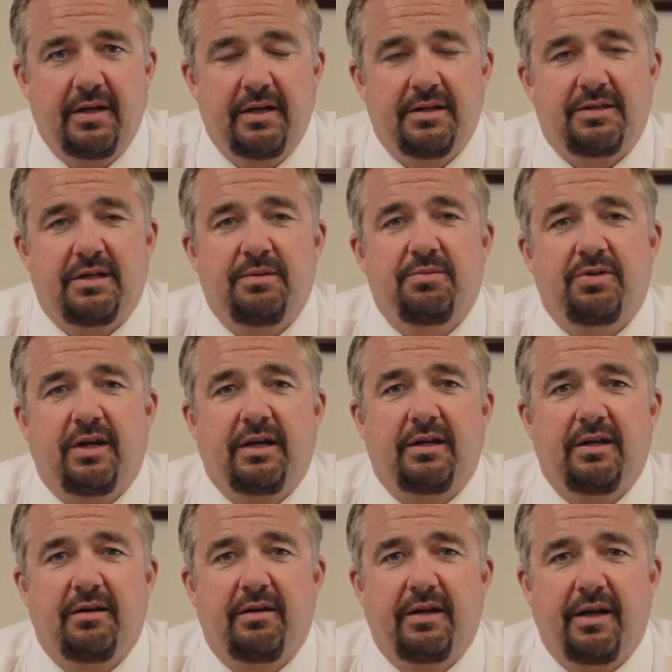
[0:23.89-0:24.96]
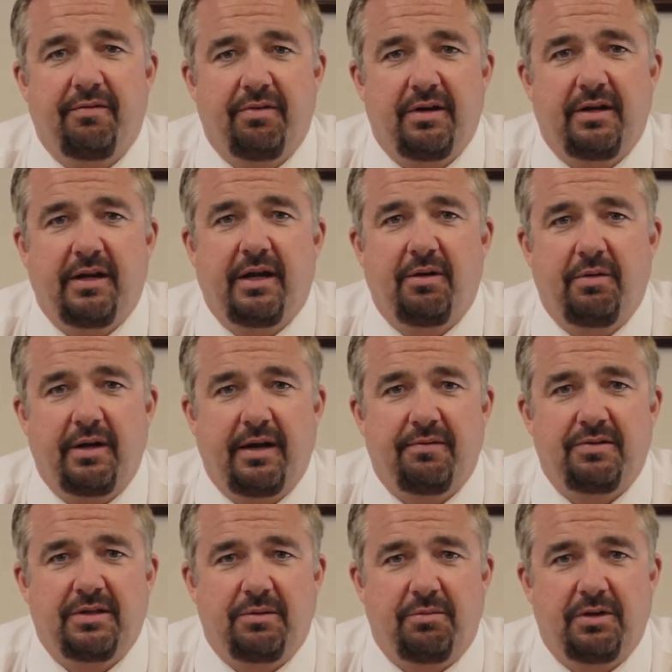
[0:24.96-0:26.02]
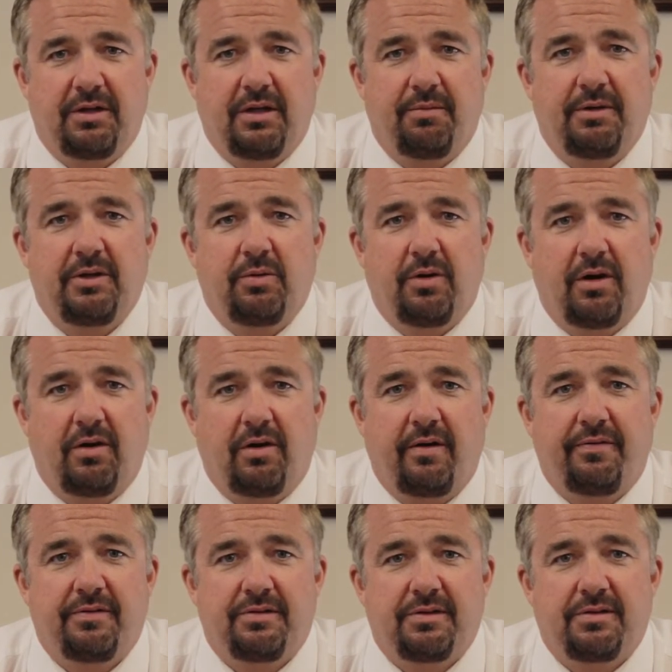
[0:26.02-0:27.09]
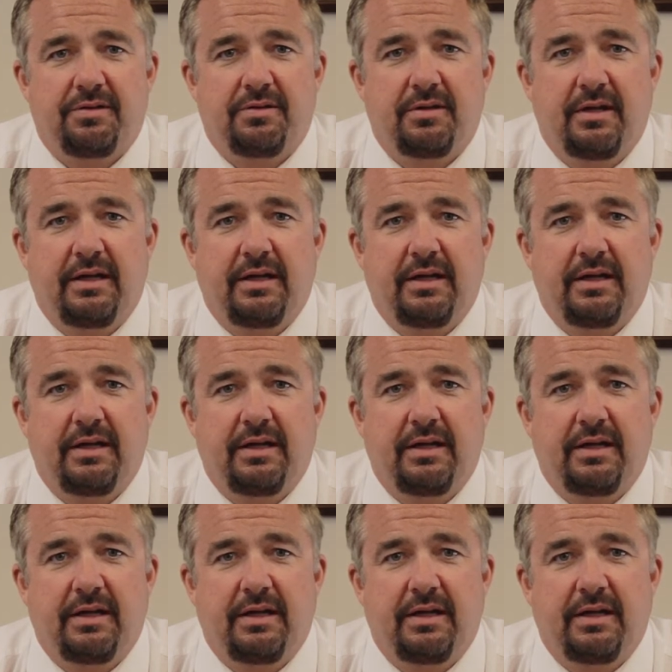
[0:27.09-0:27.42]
It seems like nearly every day we have someone come into our offices